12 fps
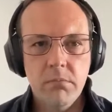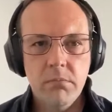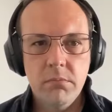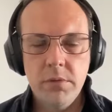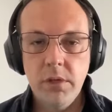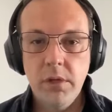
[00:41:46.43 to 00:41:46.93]

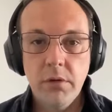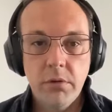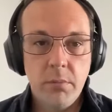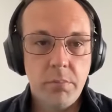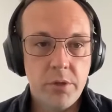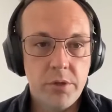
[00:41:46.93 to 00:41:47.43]
secure
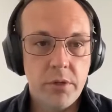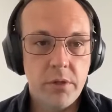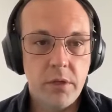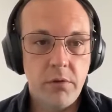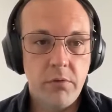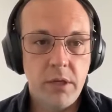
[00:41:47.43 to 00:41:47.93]
the budget that
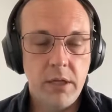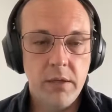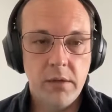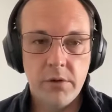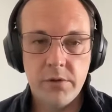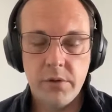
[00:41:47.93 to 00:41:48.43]
you need,
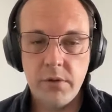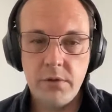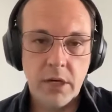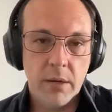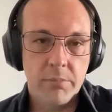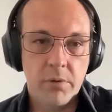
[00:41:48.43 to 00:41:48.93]
there's a
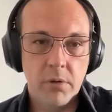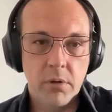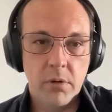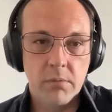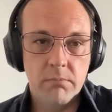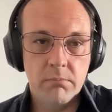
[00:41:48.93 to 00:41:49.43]
chapter
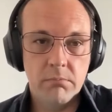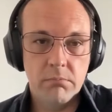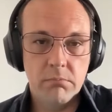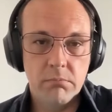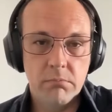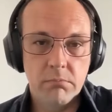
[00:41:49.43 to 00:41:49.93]
on
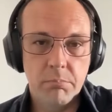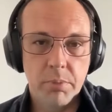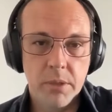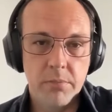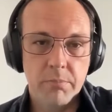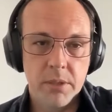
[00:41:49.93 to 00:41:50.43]

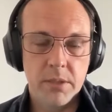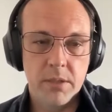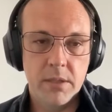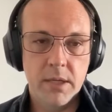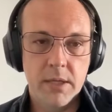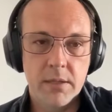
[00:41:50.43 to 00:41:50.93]

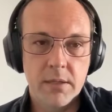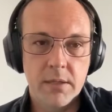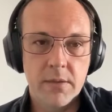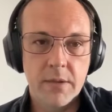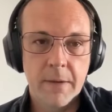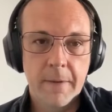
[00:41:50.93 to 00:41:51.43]
business
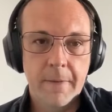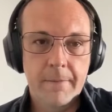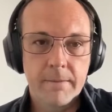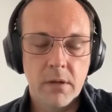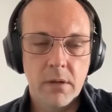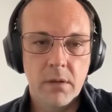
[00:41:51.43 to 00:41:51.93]
cases.
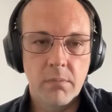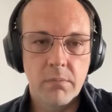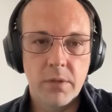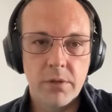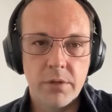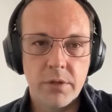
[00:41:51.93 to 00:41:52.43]

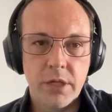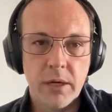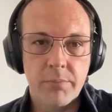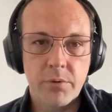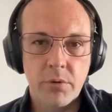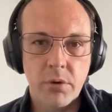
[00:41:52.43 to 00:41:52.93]
There's a
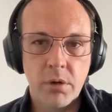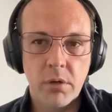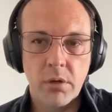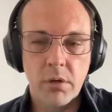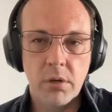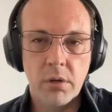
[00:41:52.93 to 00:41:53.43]
chapter
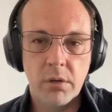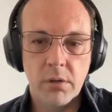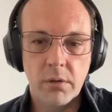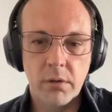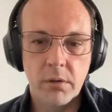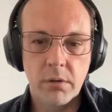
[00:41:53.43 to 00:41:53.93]

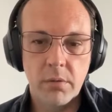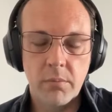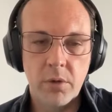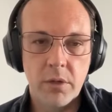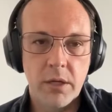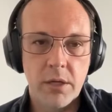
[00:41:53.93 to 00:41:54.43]
on
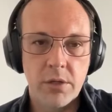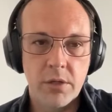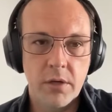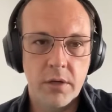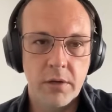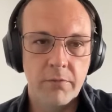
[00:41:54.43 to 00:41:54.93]
communication
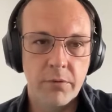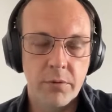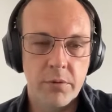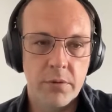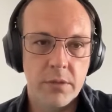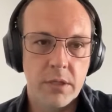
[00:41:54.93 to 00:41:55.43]
and
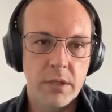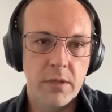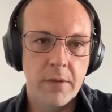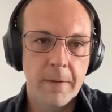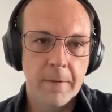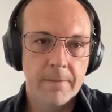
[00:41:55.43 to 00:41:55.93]

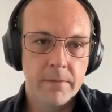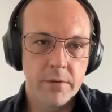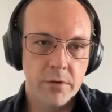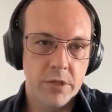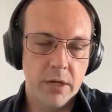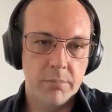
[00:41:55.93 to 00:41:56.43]
influencing.
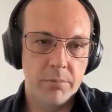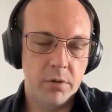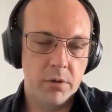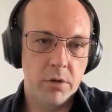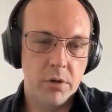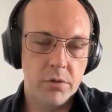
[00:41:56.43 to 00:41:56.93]
There's a chapter
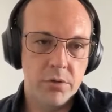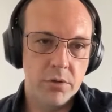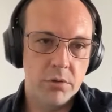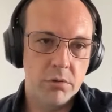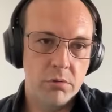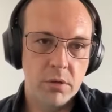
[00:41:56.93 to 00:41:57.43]
on
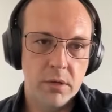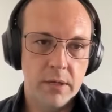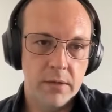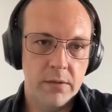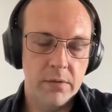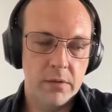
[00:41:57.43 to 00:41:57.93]
COSO
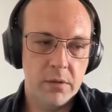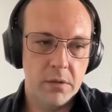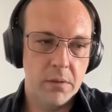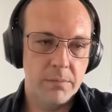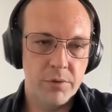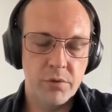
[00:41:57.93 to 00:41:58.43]

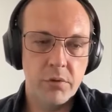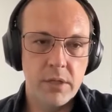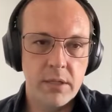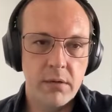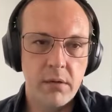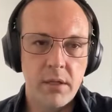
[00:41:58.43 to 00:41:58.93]
and
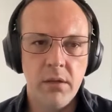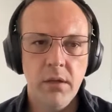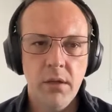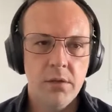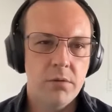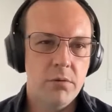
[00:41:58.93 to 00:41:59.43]
storytelling.
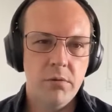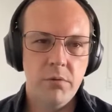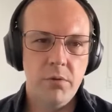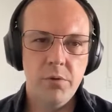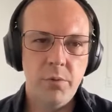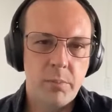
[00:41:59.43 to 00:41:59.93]
So
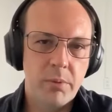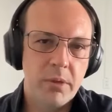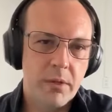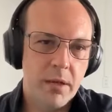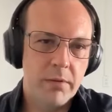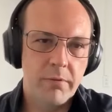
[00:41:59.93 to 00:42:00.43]
those would be
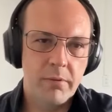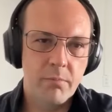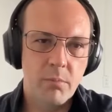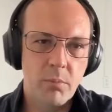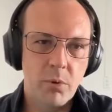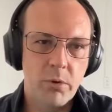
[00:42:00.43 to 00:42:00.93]
the kind
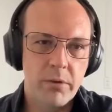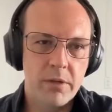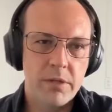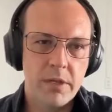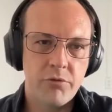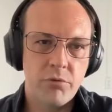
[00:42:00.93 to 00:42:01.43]
of more the
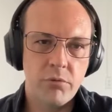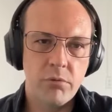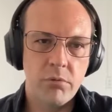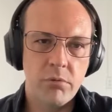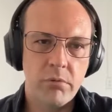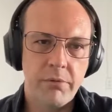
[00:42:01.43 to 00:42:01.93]

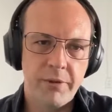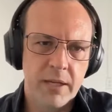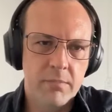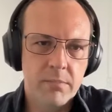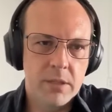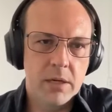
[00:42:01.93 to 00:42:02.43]
central
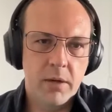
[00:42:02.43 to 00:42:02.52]
themes that I